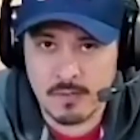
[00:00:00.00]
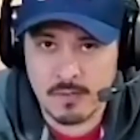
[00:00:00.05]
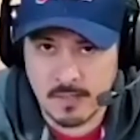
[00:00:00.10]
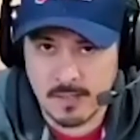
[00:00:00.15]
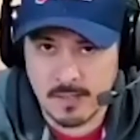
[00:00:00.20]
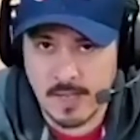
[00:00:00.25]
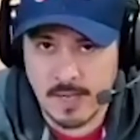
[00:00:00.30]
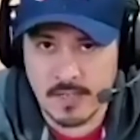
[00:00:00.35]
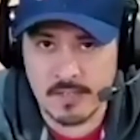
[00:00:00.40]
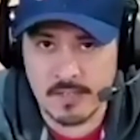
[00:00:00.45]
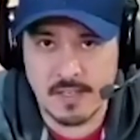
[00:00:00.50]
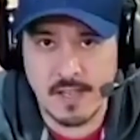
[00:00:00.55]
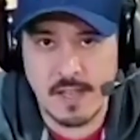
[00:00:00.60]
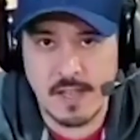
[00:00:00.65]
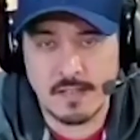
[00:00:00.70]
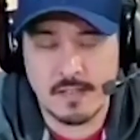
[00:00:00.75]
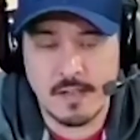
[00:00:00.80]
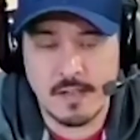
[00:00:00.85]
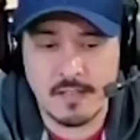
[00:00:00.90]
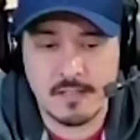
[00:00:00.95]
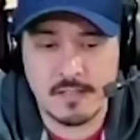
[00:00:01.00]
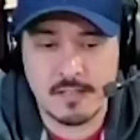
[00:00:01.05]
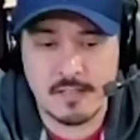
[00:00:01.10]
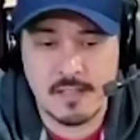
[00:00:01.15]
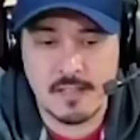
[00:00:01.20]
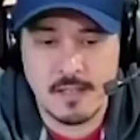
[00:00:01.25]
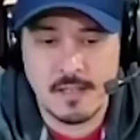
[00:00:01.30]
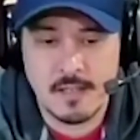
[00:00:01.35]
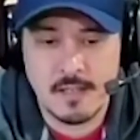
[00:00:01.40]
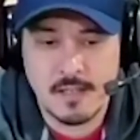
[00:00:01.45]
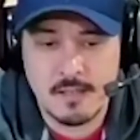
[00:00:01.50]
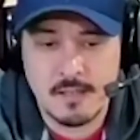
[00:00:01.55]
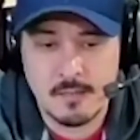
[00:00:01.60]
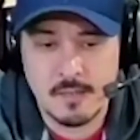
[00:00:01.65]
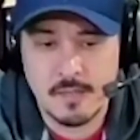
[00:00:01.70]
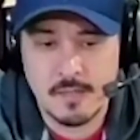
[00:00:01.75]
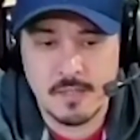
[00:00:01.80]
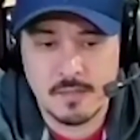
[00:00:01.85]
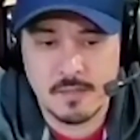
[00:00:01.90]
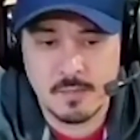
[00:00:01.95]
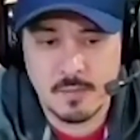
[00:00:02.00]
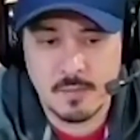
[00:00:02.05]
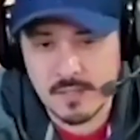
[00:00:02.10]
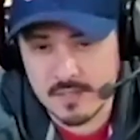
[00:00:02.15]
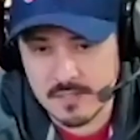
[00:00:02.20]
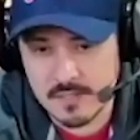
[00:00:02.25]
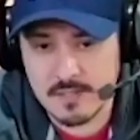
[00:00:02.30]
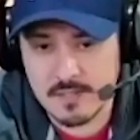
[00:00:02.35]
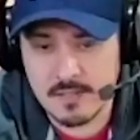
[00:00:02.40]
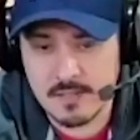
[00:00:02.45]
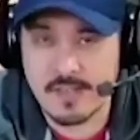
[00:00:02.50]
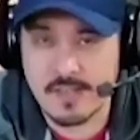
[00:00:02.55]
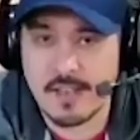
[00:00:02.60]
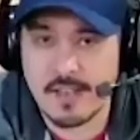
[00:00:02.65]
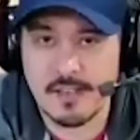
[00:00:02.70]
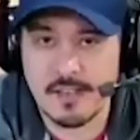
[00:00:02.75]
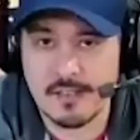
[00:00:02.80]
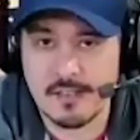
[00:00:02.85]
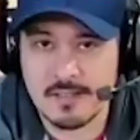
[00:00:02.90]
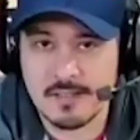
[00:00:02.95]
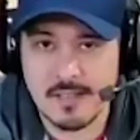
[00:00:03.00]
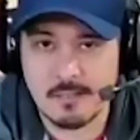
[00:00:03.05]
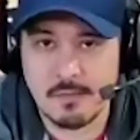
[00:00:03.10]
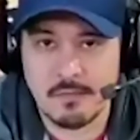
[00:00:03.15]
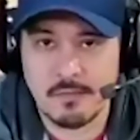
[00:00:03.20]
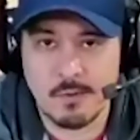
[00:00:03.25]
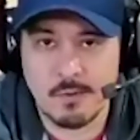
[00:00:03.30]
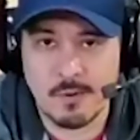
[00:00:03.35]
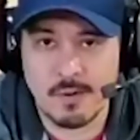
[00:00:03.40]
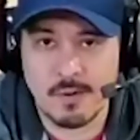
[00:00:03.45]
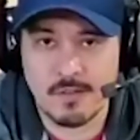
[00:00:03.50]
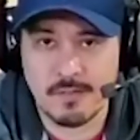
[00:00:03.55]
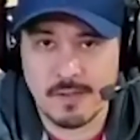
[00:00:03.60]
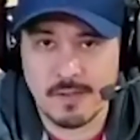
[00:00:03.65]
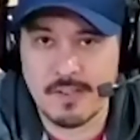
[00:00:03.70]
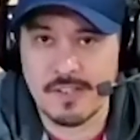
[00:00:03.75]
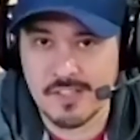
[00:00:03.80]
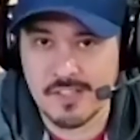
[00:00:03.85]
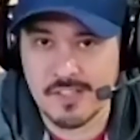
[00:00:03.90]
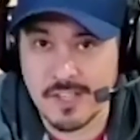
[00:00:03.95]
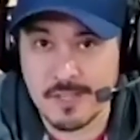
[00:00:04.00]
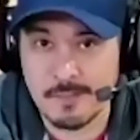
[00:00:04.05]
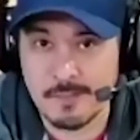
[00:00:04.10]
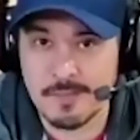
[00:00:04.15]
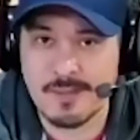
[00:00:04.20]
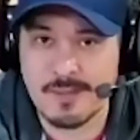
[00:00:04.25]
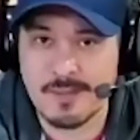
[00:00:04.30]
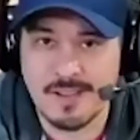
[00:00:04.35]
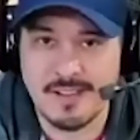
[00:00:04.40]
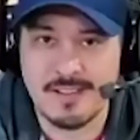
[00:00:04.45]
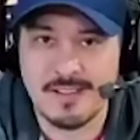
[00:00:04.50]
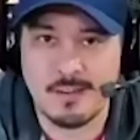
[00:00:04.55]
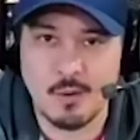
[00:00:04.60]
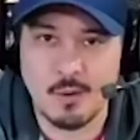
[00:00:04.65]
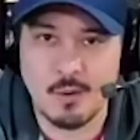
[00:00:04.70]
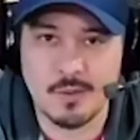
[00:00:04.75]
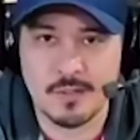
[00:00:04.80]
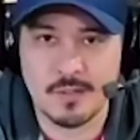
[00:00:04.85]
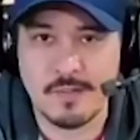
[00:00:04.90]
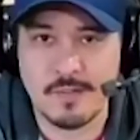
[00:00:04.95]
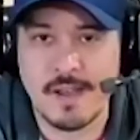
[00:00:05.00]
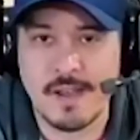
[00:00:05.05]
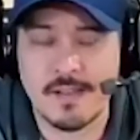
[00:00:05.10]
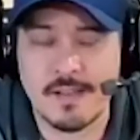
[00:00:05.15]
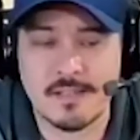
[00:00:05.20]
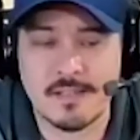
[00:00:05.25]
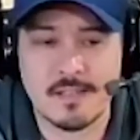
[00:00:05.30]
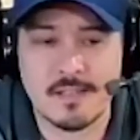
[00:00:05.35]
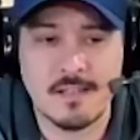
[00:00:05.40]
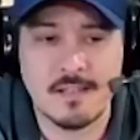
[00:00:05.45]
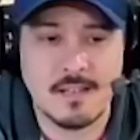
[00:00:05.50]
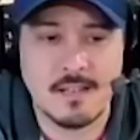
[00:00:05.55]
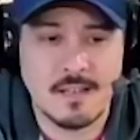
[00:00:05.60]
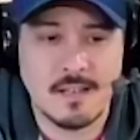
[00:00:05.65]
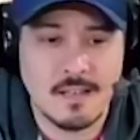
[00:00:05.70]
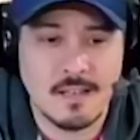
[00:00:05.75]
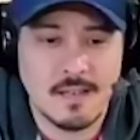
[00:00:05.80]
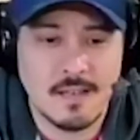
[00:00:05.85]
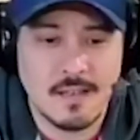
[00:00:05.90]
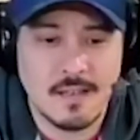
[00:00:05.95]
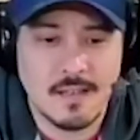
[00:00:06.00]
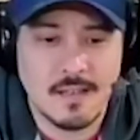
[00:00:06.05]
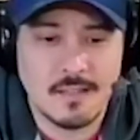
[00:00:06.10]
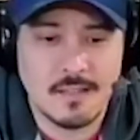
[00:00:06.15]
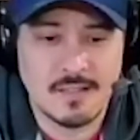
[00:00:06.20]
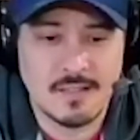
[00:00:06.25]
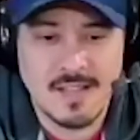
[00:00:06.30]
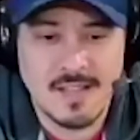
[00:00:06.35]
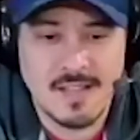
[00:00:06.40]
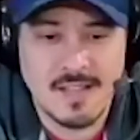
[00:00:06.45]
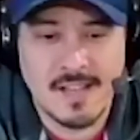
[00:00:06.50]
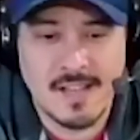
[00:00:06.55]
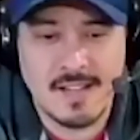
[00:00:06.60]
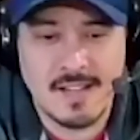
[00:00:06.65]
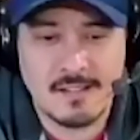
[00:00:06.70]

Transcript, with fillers: like actually on right. the ice, which was like I had said before, a very cheap and older mask. So it's kind of